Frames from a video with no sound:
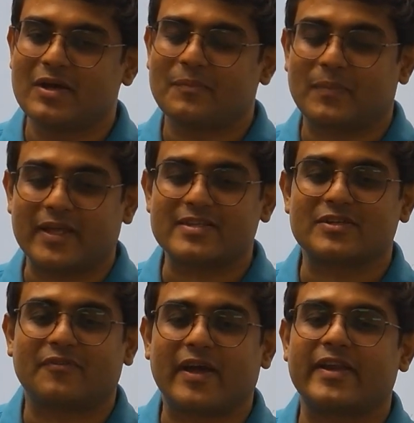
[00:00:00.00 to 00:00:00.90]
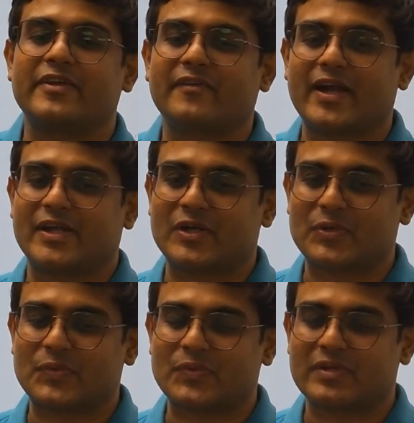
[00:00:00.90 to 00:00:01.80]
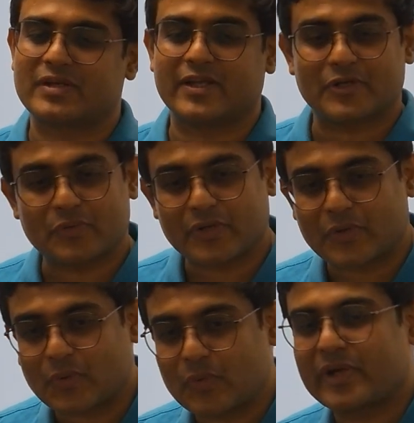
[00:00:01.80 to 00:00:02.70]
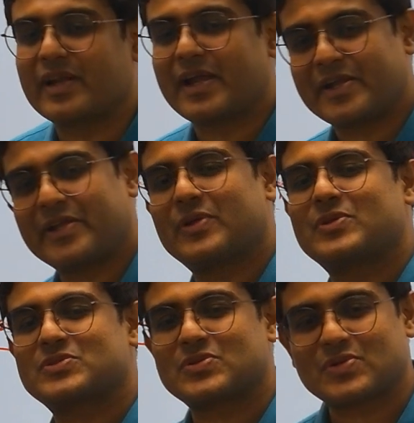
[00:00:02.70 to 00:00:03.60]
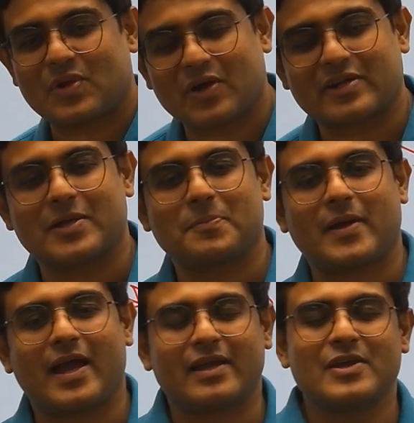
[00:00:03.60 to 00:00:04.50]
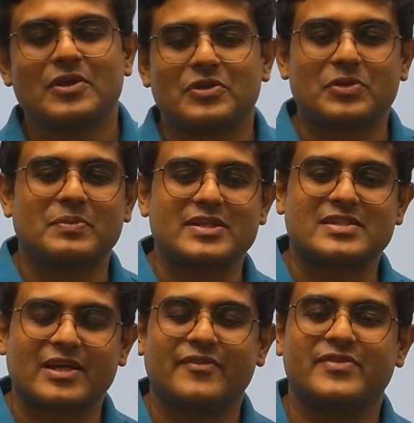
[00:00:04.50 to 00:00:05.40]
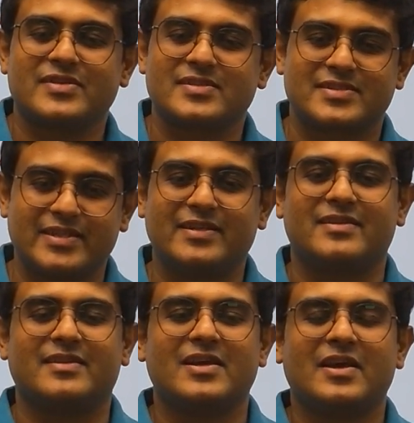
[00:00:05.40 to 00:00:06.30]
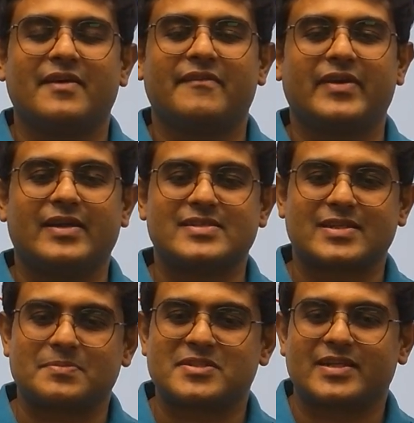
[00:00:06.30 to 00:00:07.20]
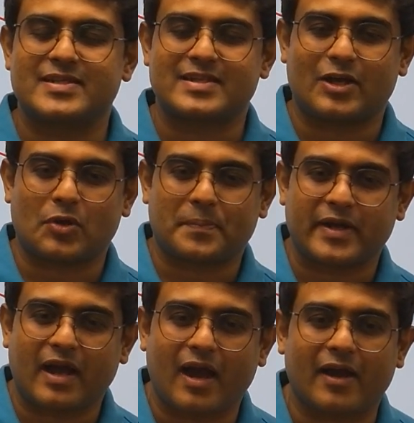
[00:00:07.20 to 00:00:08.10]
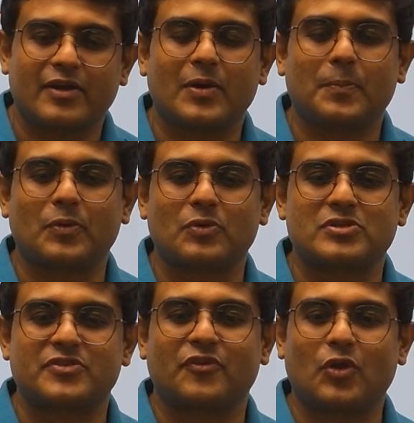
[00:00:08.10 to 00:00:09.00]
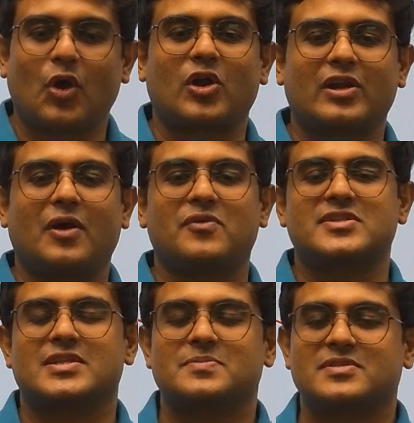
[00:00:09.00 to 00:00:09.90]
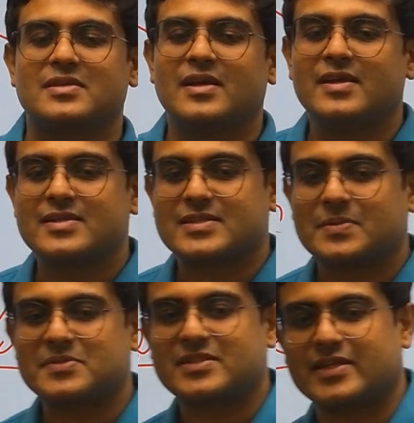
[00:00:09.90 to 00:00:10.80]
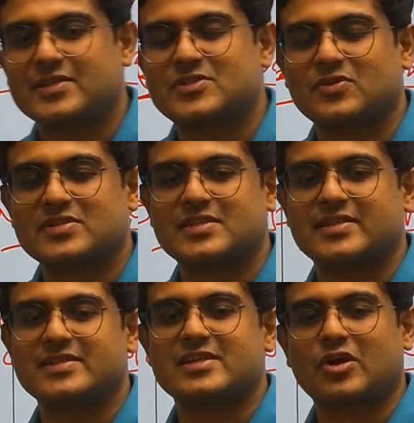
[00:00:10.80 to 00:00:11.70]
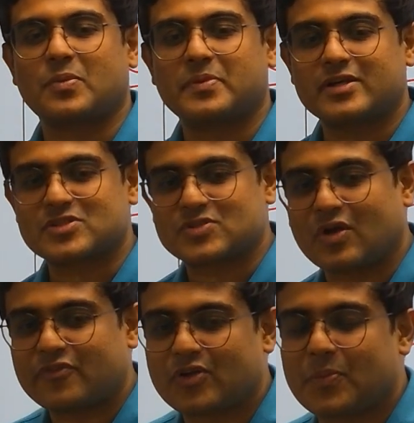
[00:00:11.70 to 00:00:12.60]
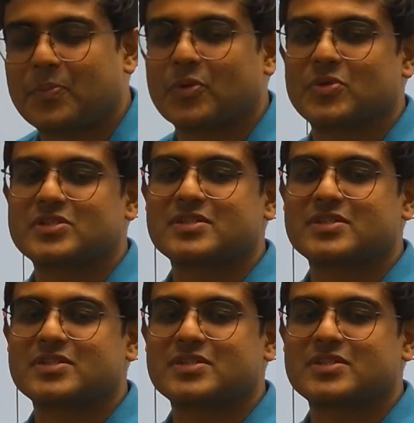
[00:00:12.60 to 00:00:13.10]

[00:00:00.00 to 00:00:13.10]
plays a very vital role. During COVID-19 also, long time back, you must have seen when some states adopted a hard approach for lockdown. Some states or cities adopted a soft approach,